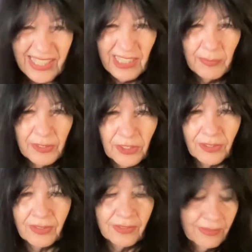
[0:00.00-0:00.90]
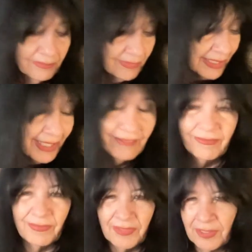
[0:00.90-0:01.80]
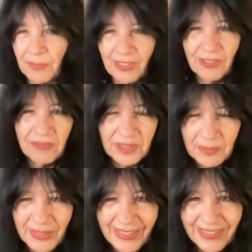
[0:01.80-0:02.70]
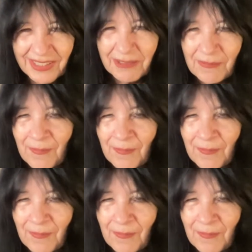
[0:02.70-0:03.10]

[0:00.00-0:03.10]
keep a journal. I have them all over the place.